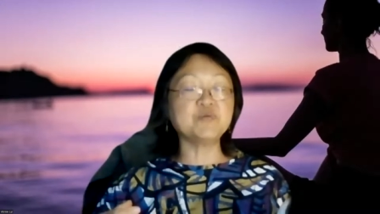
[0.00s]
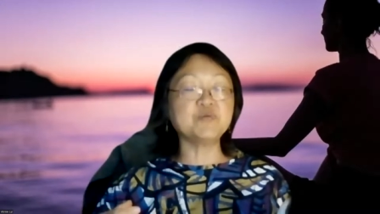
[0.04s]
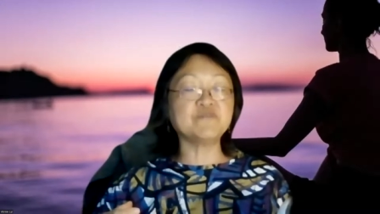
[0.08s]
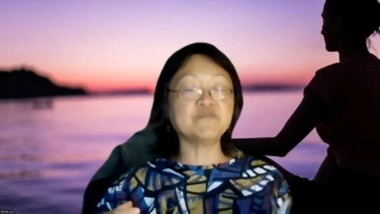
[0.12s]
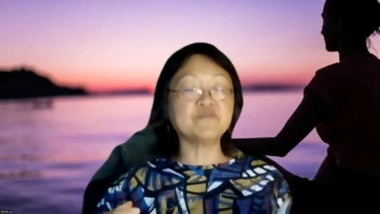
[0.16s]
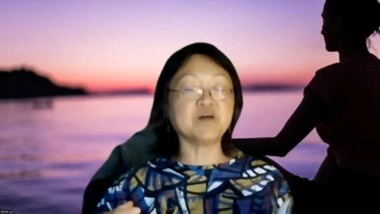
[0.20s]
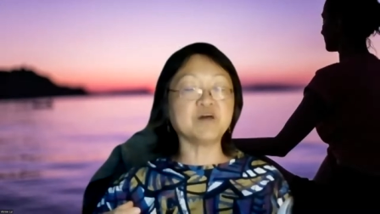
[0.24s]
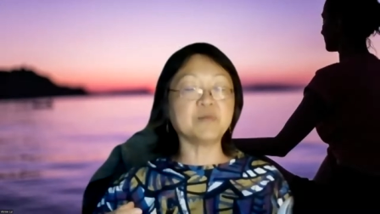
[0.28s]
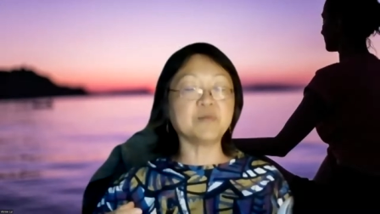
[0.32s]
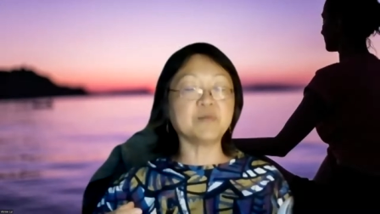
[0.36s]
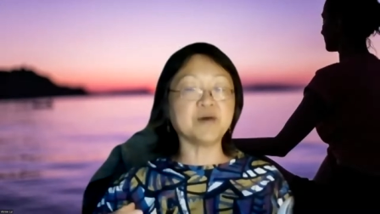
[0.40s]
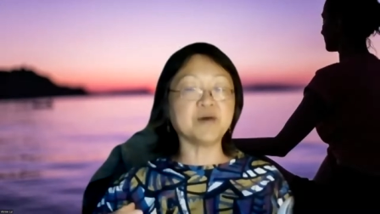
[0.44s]

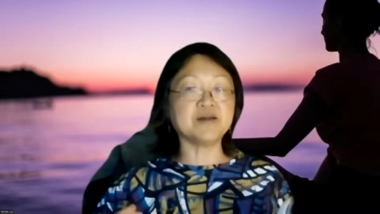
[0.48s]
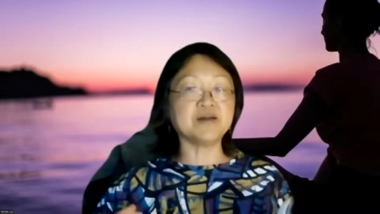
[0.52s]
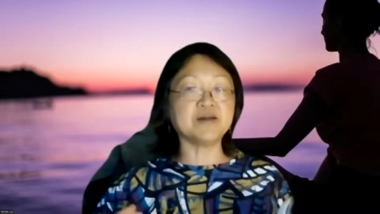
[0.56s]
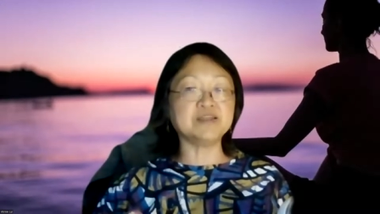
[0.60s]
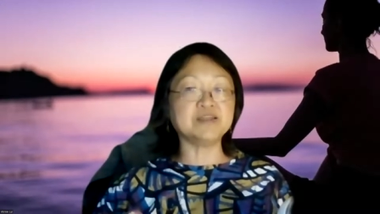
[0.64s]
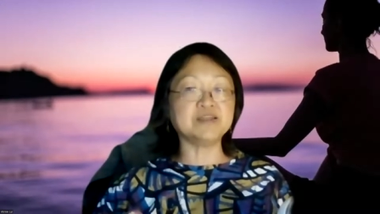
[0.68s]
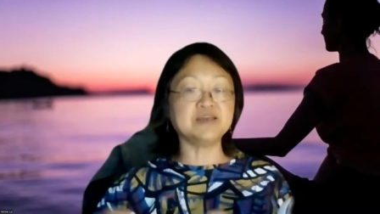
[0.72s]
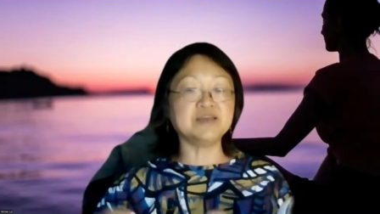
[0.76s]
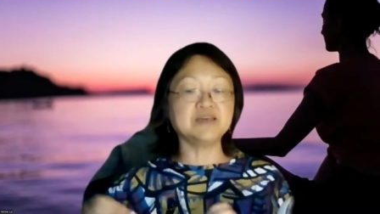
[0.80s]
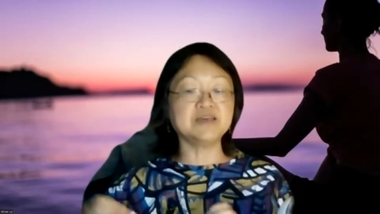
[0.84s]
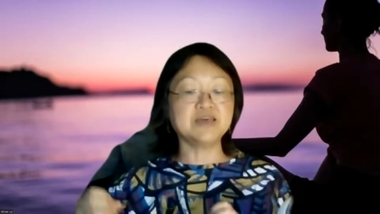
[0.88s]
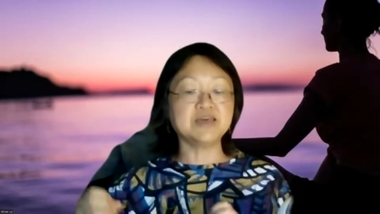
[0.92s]
with our
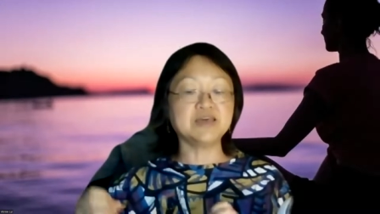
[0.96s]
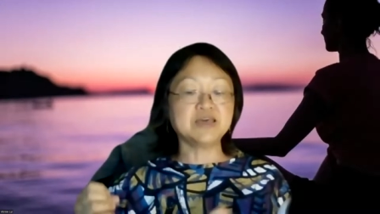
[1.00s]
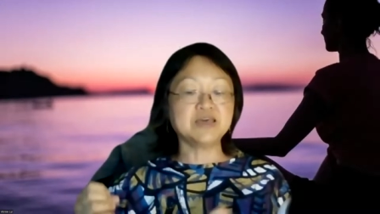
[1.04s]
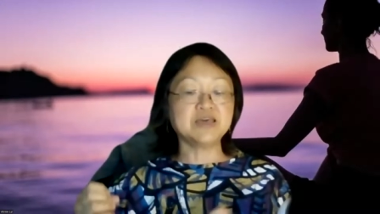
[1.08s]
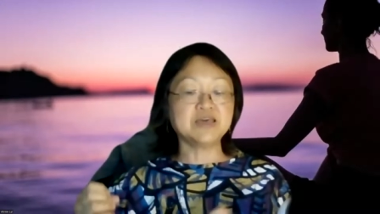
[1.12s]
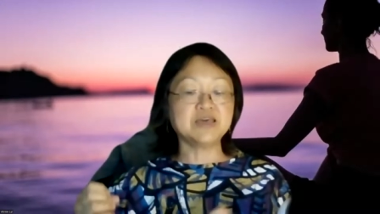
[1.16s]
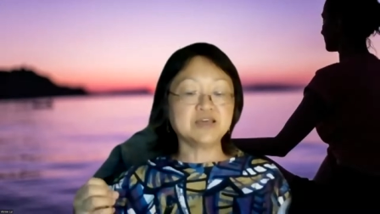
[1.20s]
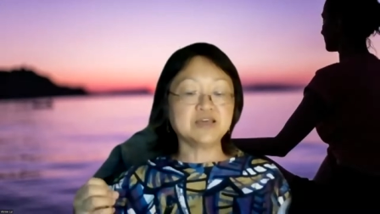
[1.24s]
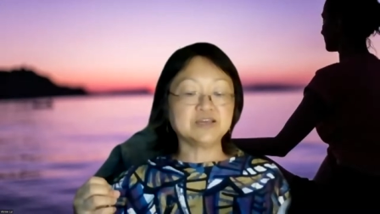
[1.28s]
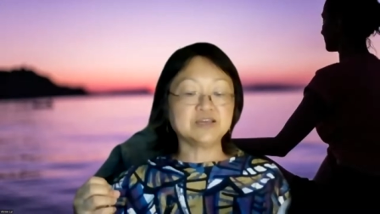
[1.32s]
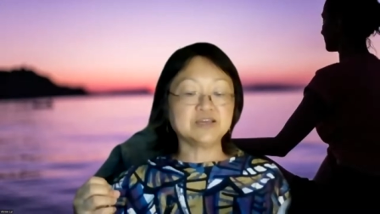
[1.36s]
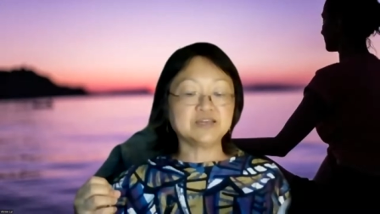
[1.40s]
body
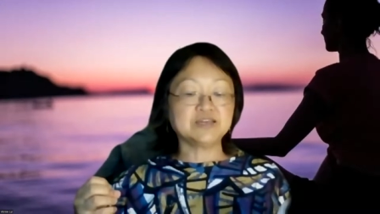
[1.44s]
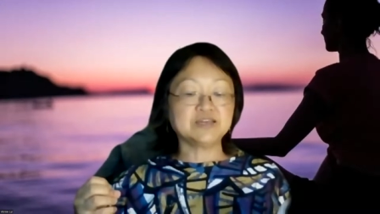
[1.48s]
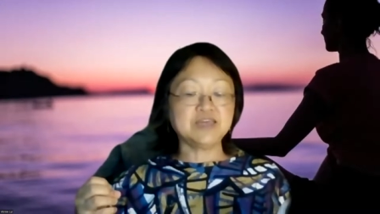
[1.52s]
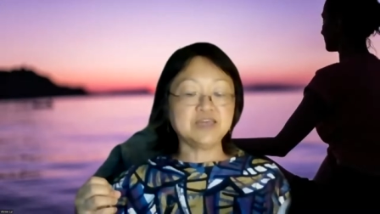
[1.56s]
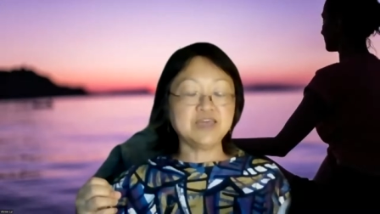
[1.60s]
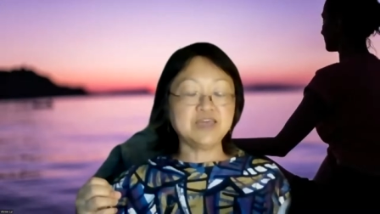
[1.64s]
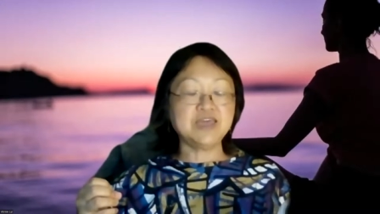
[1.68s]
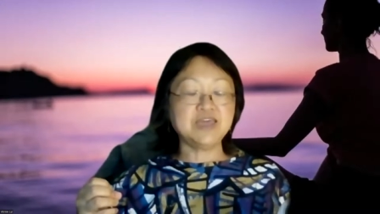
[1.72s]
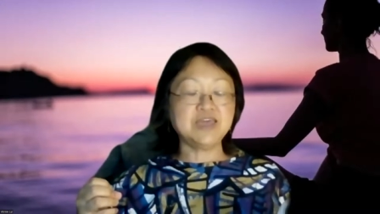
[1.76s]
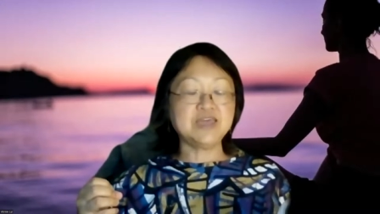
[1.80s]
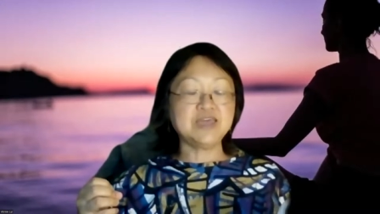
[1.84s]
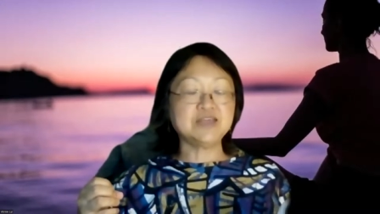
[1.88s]

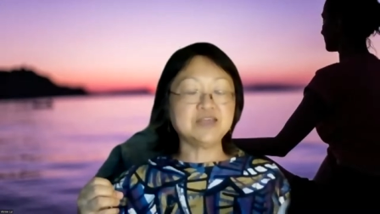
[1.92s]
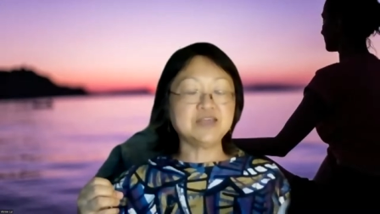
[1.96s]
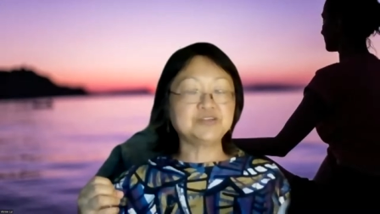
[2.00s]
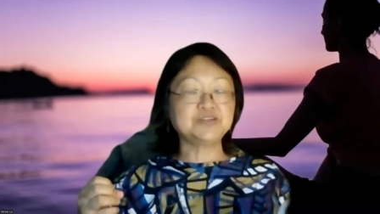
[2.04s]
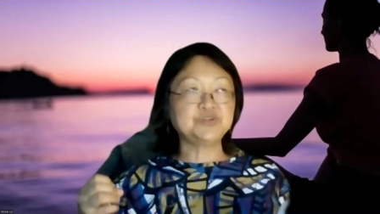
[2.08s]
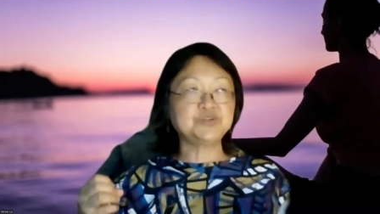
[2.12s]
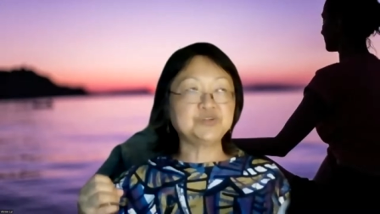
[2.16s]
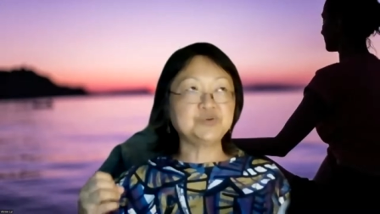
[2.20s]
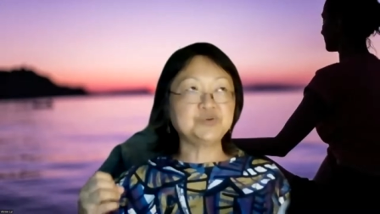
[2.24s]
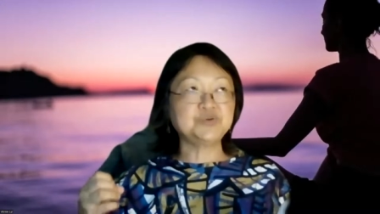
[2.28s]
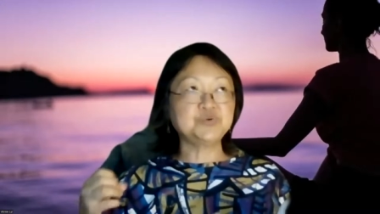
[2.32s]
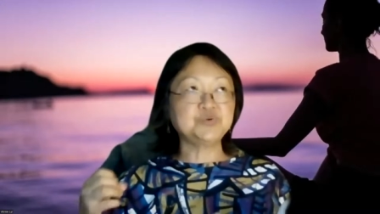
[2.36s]

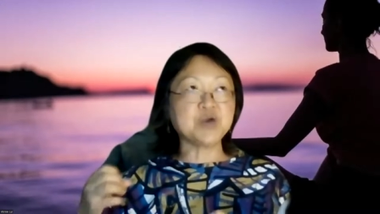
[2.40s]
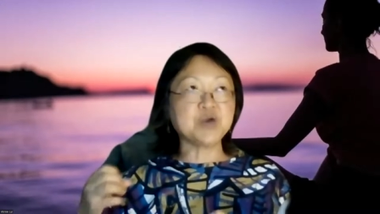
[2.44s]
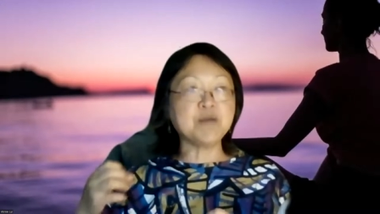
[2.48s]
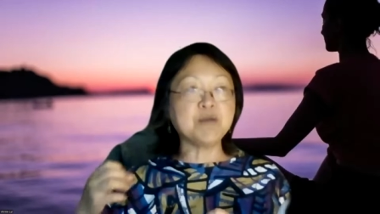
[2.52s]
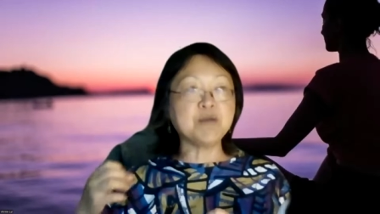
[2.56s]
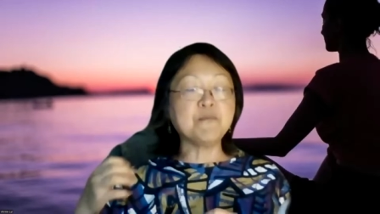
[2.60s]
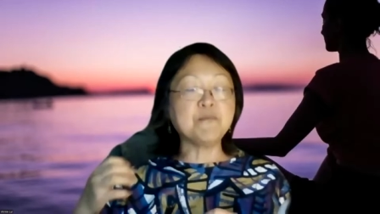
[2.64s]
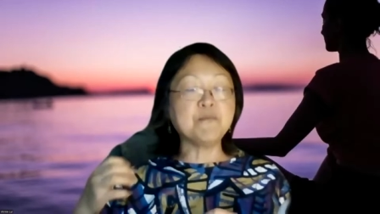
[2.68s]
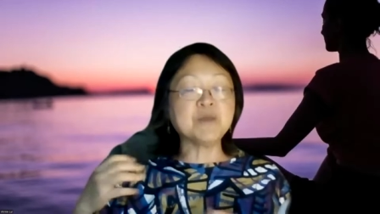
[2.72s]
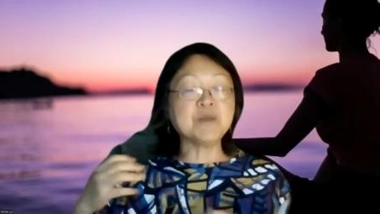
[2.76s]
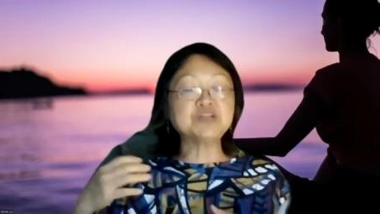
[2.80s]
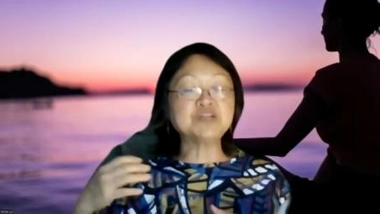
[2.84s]
to
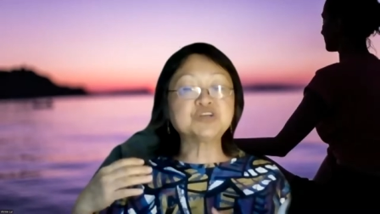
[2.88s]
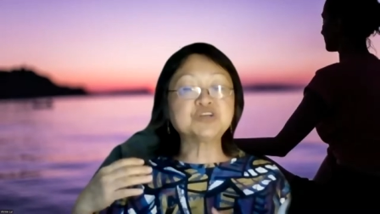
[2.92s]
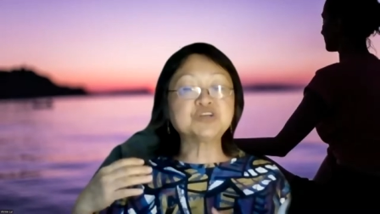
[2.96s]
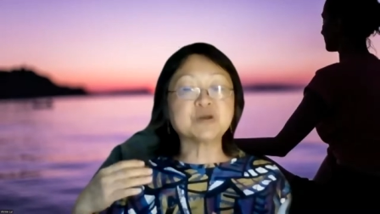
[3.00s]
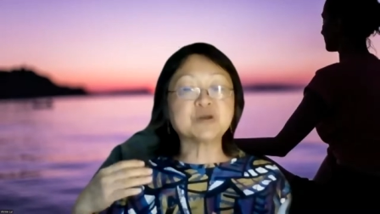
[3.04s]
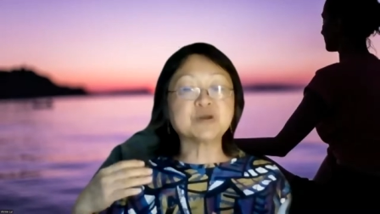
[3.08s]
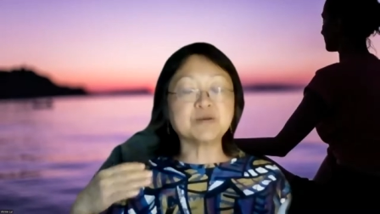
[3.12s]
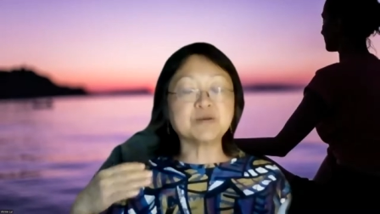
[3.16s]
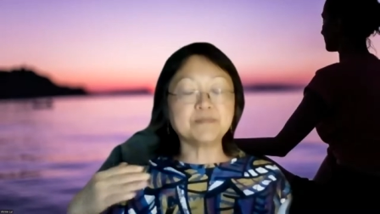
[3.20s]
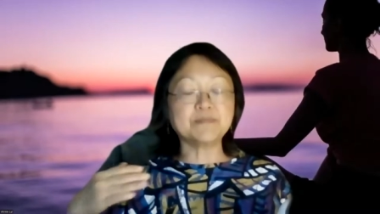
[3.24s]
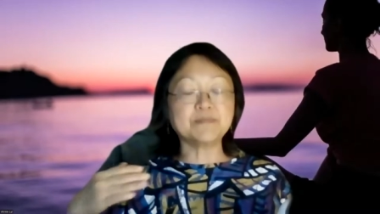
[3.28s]
a much